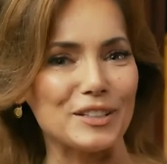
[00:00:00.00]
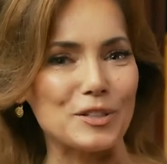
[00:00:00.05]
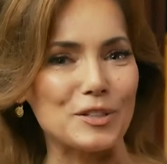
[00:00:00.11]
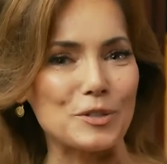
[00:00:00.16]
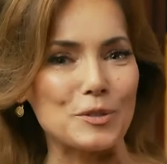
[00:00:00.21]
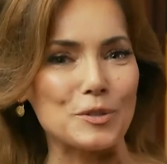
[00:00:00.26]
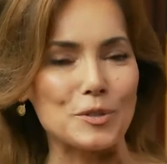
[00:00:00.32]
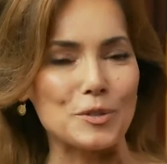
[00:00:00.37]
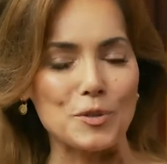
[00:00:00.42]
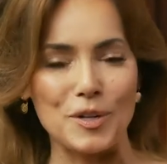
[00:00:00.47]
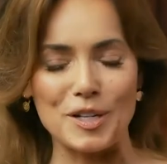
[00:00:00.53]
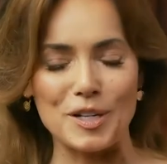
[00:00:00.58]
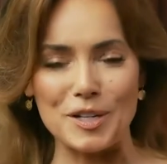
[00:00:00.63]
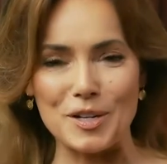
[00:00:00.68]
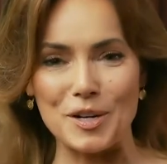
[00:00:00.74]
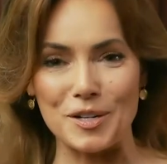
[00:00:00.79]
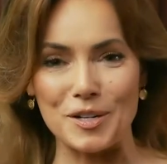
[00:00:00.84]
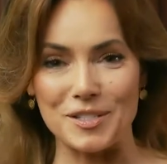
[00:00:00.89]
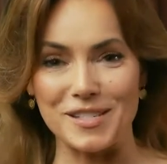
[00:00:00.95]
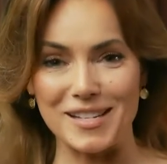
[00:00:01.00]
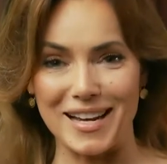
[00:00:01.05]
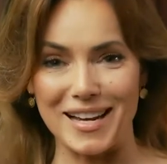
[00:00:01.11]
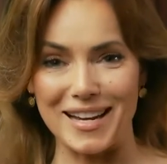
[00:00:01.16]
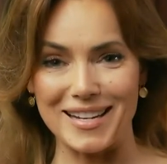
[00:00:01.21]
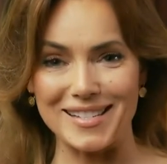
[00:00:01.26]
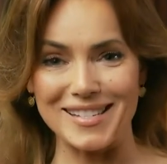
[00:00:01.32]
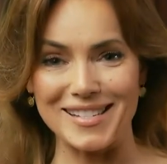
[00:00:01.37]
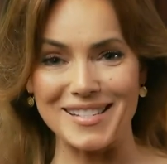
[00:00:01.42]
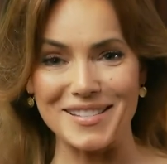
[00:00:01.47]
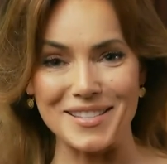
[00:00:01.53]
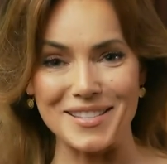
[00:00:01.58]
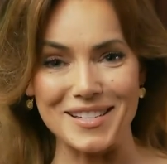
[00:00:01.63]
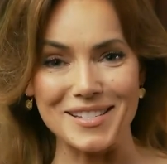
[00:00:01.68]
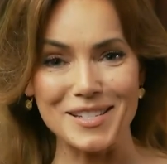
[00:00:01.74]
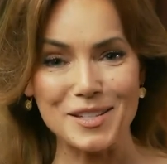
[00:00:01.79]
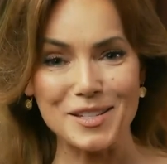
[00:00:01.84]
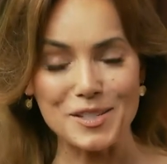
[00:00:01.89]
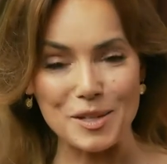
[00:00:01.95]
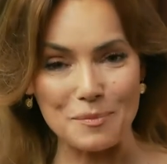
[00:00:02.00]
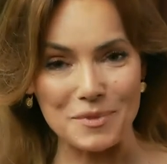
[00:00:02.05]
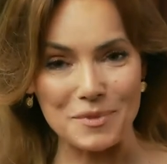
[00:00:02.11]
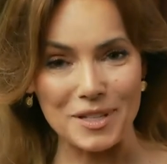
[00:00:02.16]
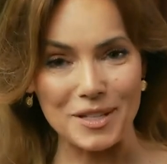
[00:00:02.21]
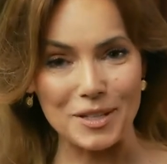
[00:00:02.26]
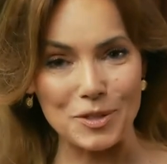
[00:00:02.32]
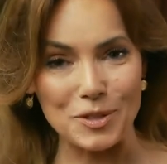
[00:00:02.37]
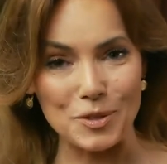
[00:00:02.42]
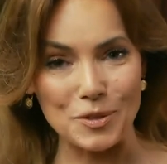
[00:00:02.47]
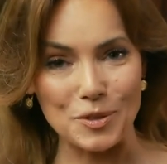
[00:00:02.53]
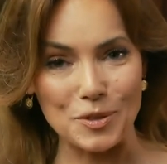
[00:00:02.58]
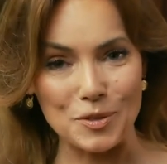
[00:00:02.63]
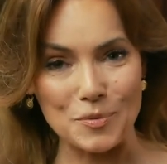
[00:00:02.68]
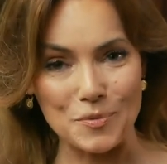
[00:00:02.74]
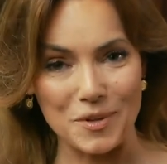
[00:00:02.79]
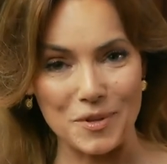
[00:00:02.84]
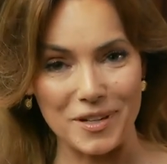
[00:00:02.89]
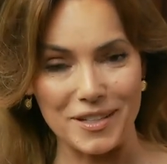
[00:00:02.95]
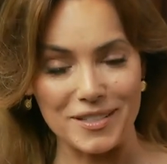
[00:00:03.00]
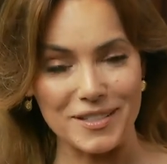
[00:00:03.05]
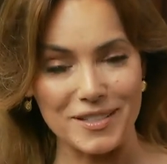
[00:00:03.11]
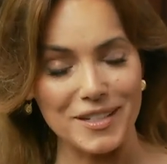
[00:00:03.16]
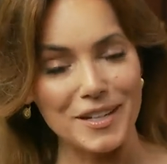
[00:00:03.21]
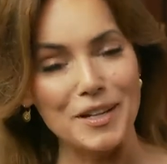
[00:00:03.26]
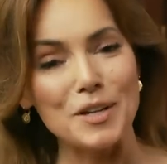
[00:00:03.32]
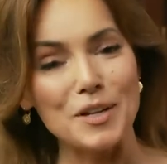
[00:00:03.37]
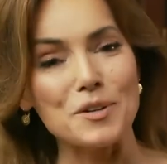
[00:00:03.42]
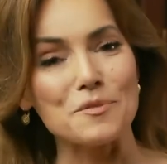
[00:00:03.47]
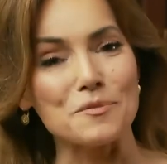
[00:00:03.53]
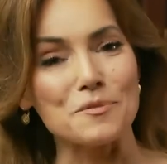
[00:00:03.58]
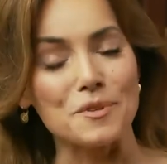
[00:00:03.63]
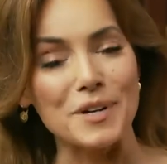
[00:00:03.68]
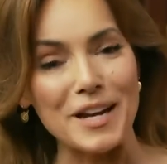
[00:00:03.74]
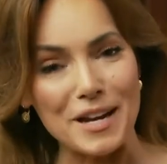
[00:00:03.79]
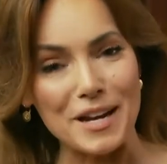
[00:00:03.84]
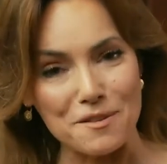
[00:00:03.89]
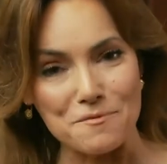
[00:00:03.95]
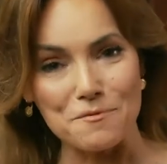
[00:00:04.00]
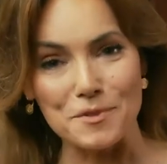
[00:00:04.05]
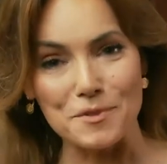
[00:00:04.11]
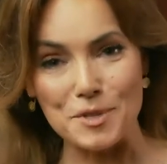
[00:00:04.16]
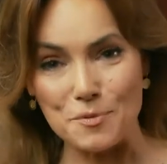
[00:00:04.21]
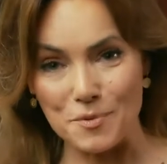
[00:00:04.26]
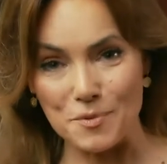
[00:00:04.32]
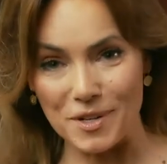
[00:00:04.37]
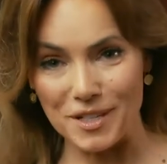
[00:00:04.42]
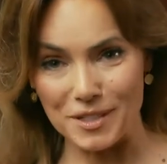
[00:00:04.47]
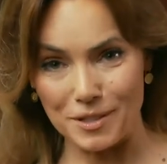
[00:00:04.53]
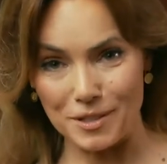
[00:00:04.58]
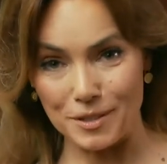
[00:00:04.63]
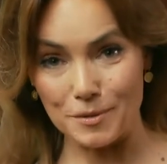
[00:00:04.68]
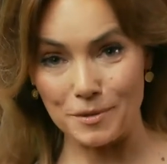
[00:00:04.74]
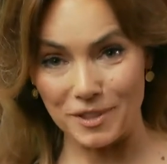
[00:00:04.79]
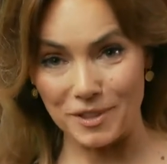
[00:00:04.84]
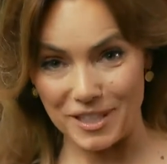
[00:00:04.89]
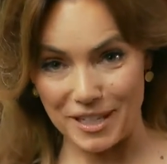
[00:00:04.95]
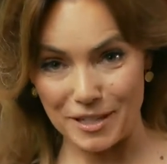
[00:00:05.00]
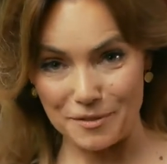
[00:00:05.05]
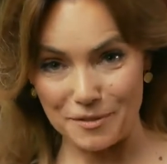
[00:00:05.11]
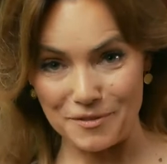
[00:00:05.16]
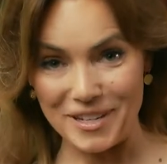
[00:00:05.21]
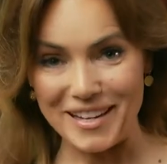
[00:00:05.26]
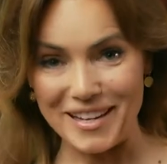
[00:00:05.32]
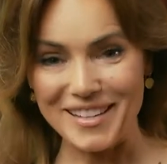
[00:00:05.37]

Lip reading: little credit card size. This is something you're gonna want for everyone you love.